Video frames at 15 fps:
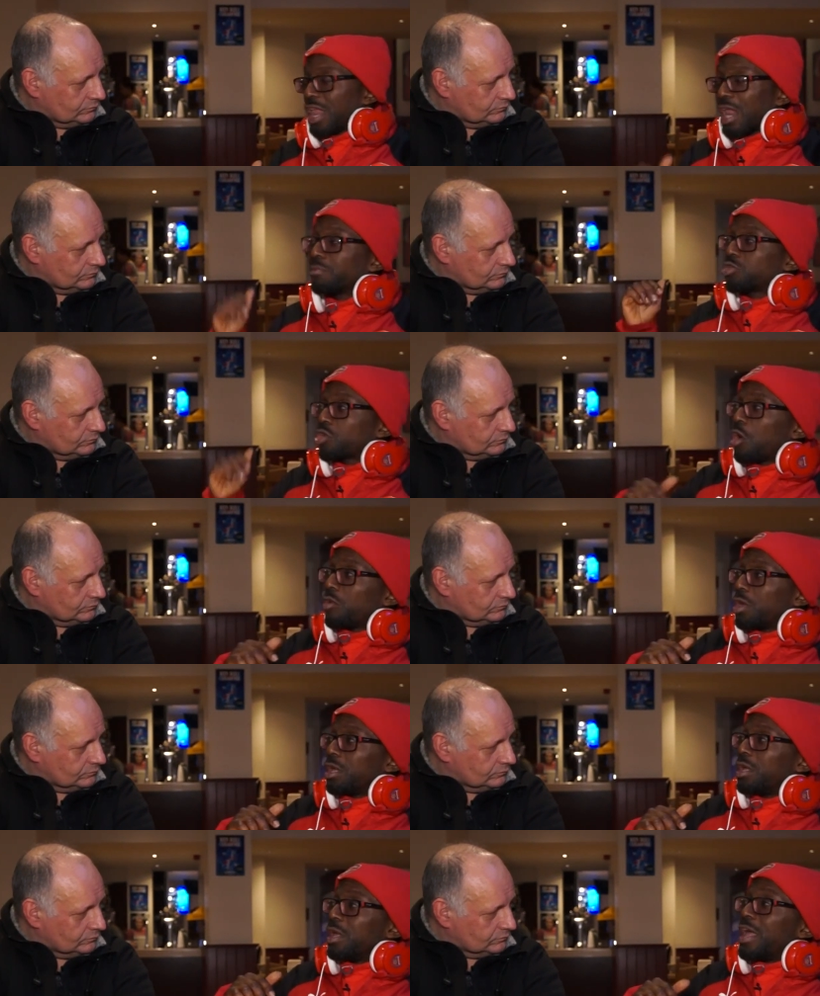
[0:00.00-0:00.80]
Speaker 1: And I'm
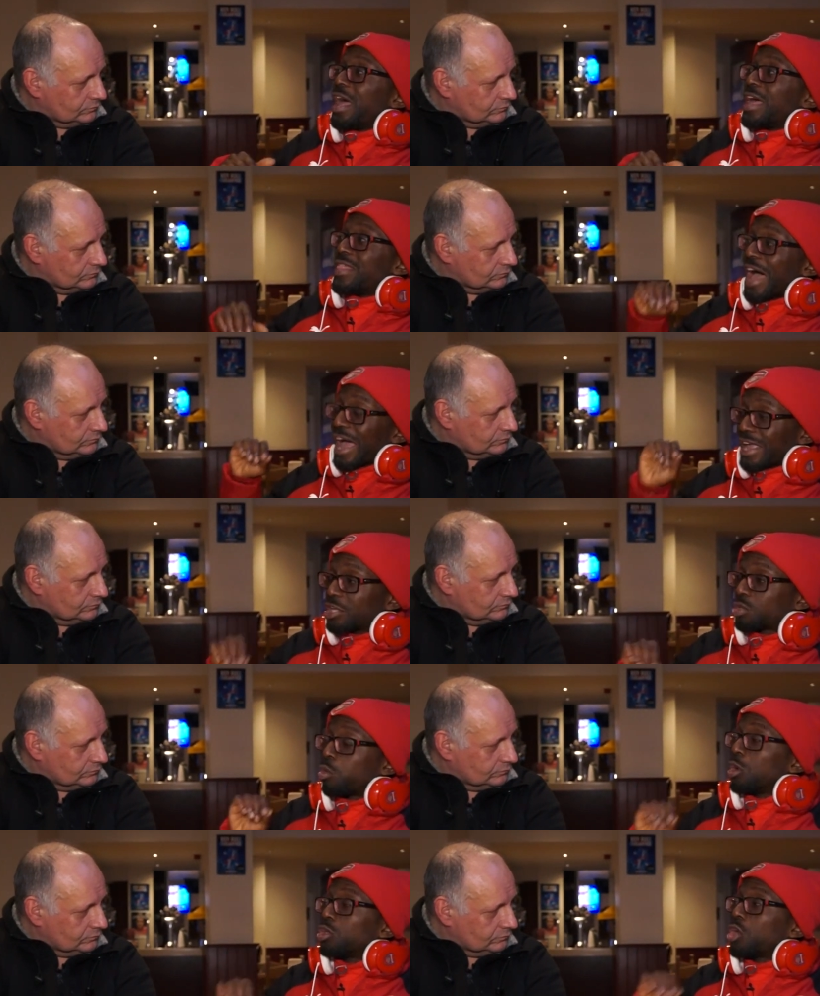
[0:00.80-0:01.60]
sorry, that
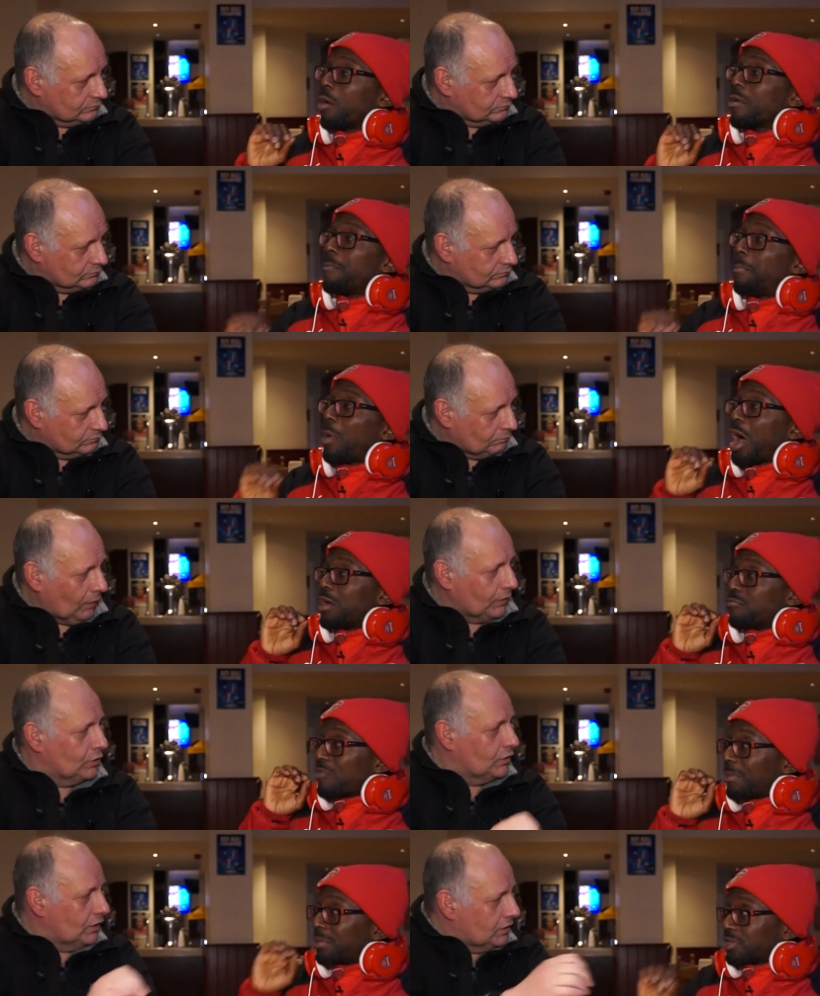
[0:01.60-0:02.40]
is what Joey
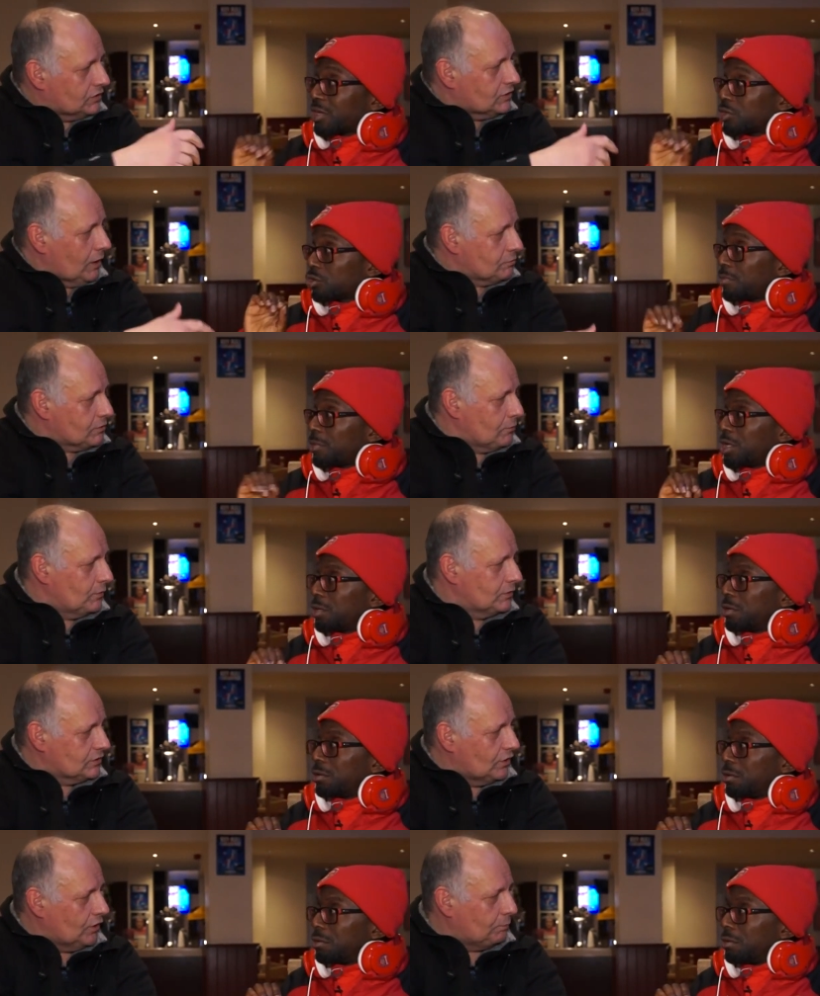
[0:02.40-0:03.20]
Barton But you'd accept
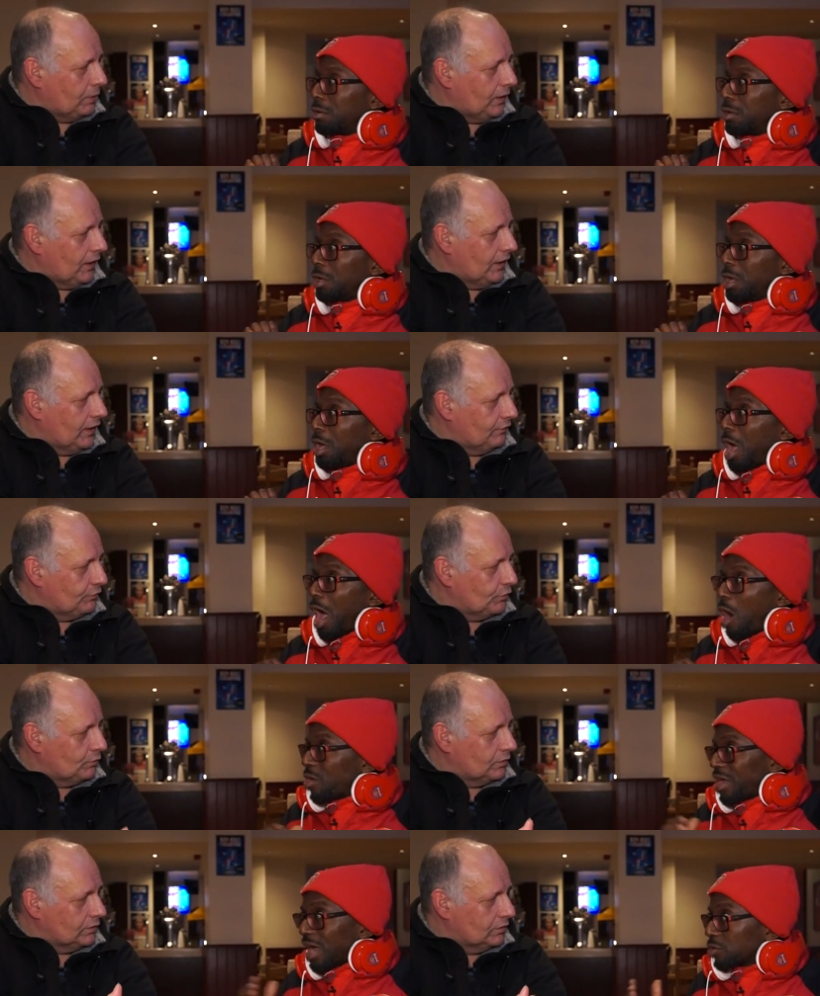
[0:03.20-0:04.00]
him
Speaker 2: as a player.
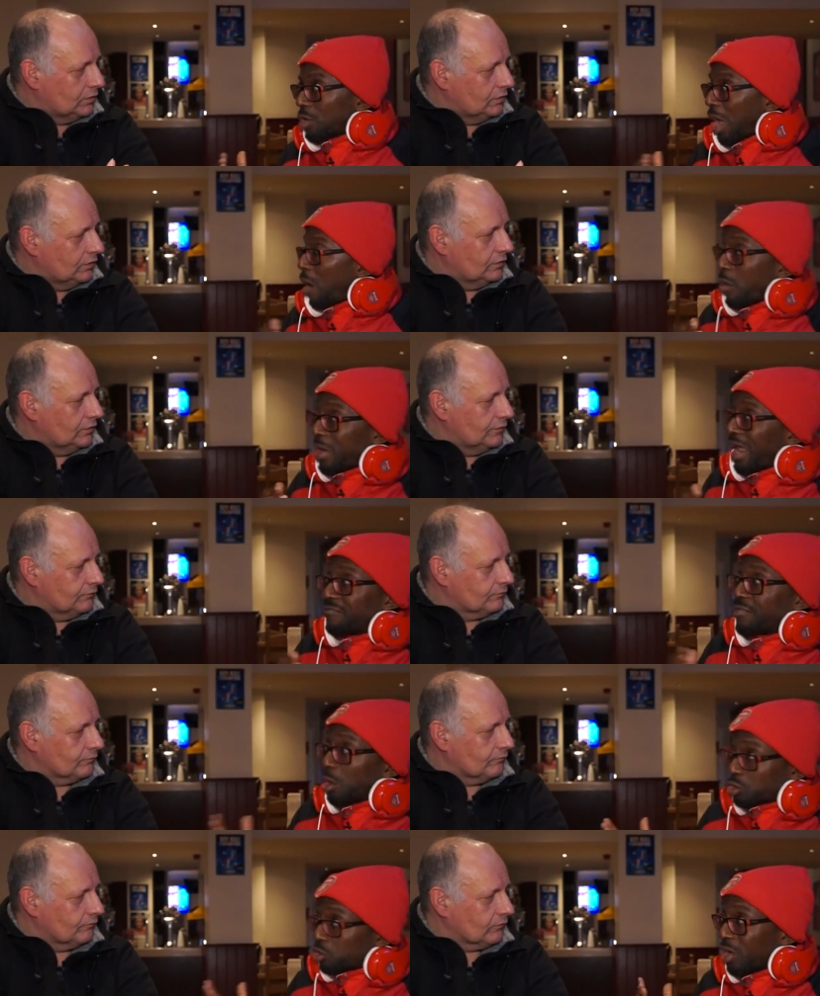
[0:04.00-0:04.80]
I would, have,
Speaker 1: I would
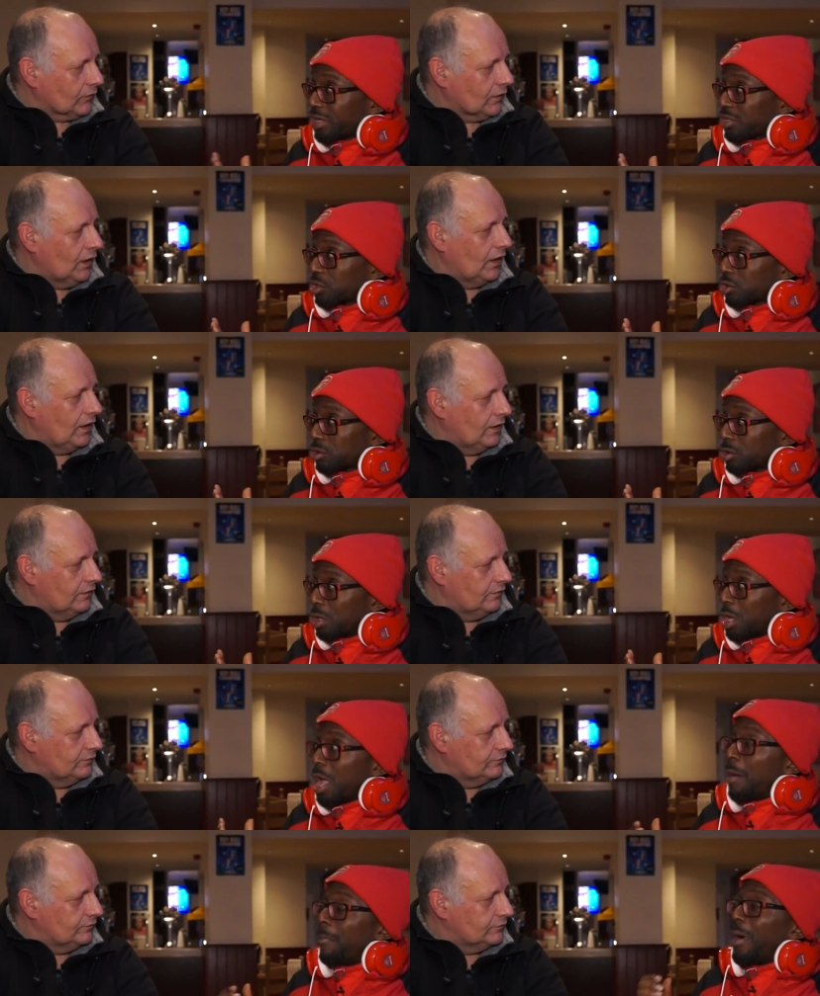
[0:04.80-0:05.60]
have no choice.
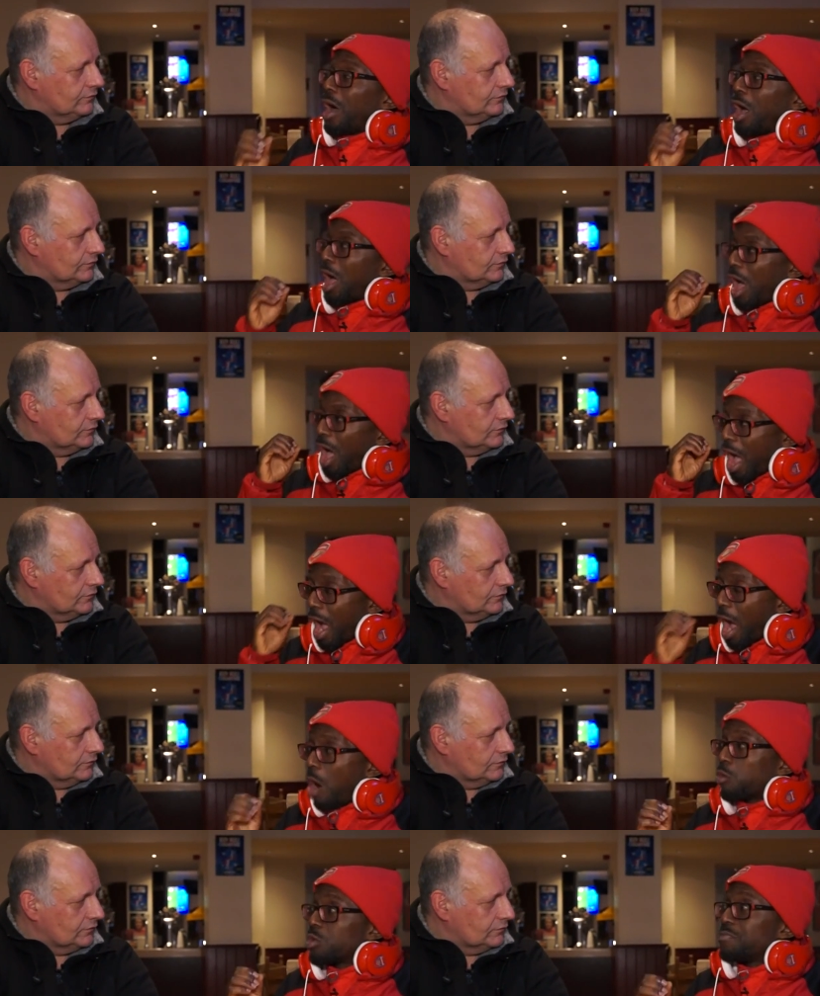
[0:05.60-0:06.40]
Yeah. But
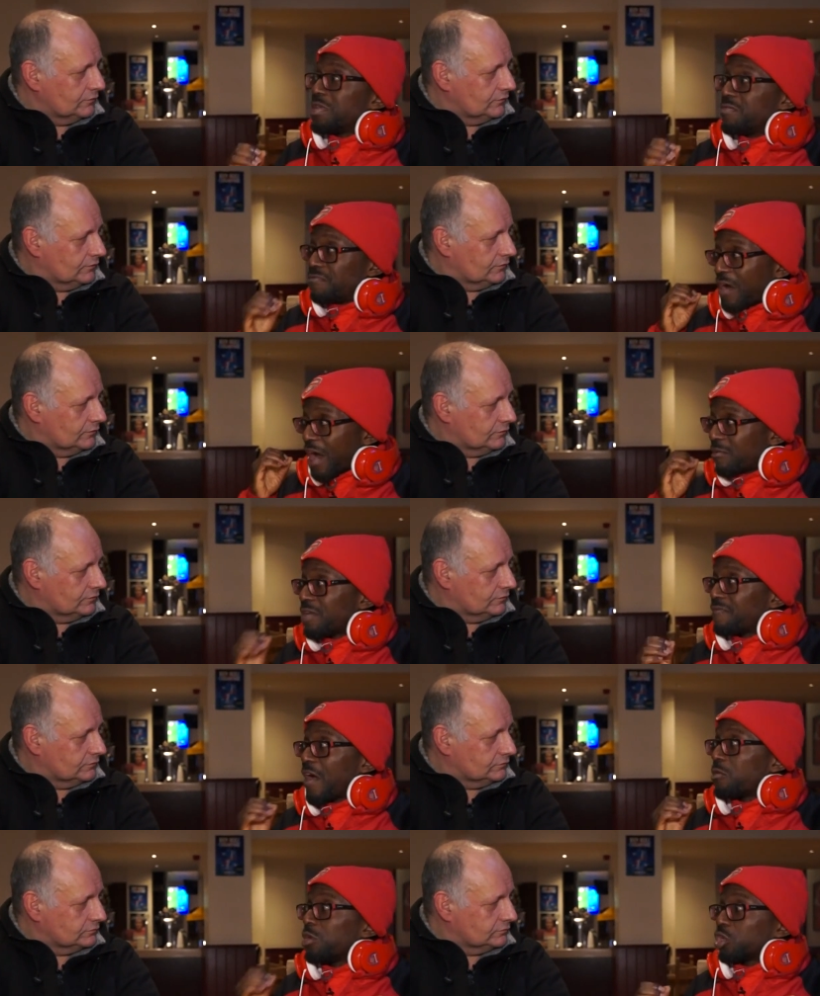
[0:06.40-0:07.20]
I would be
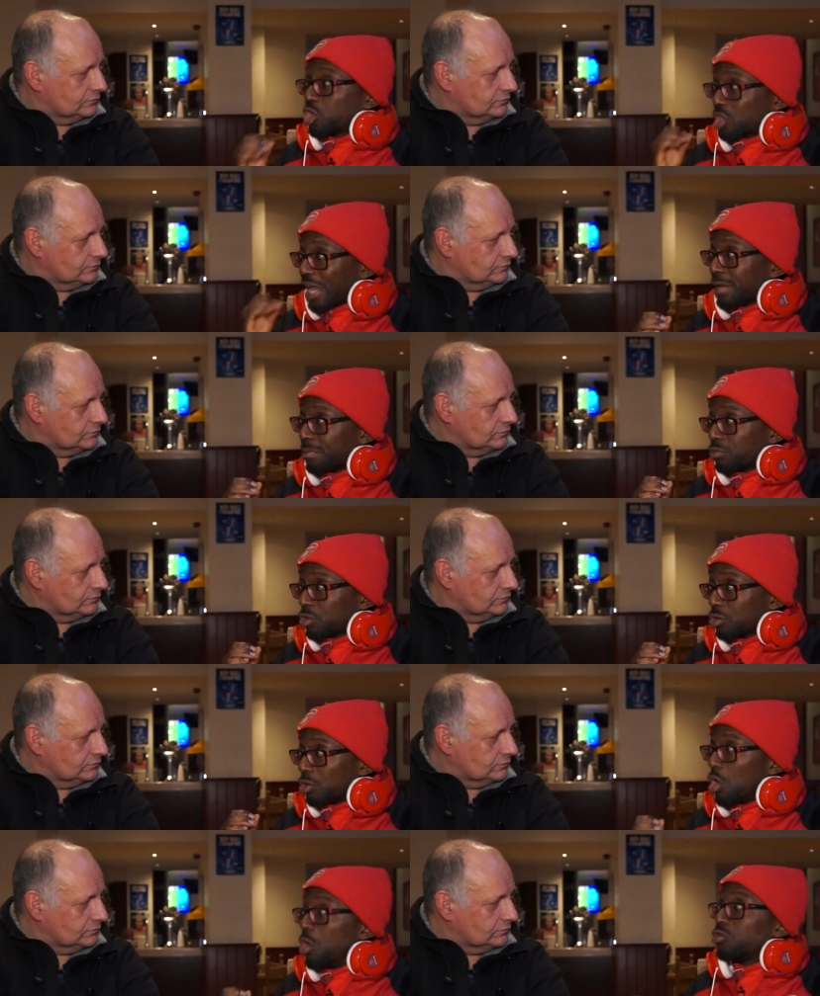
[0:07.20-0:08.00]
very, very
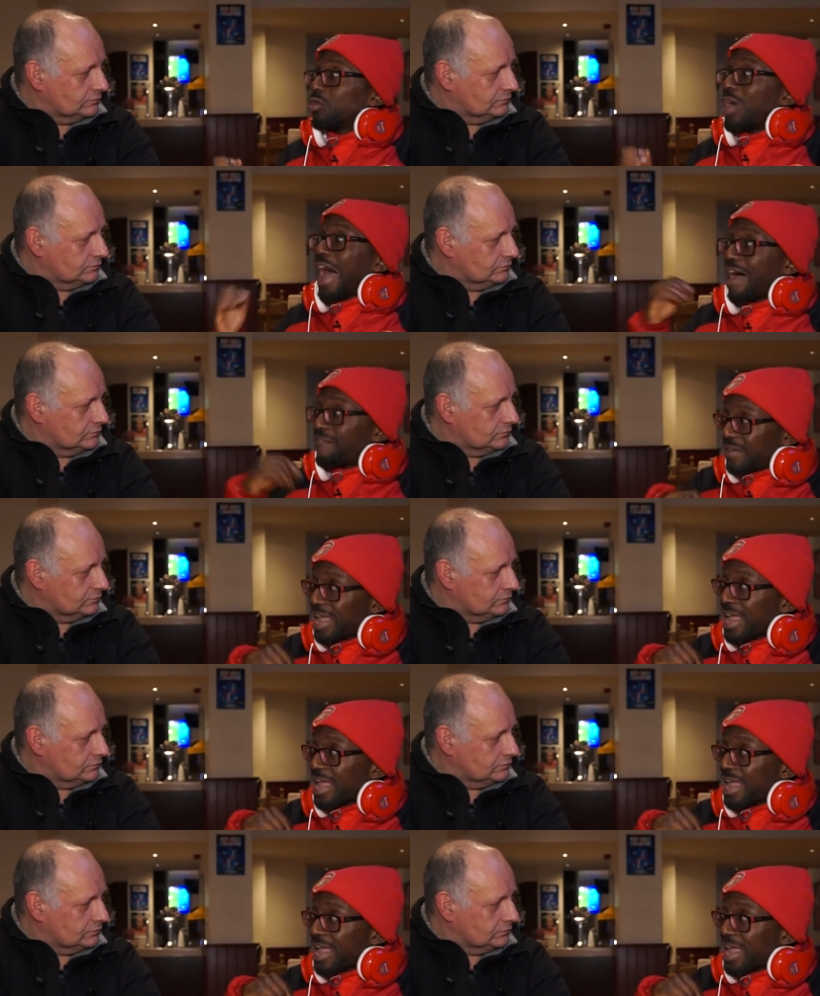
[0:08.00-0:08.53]
ashamed to have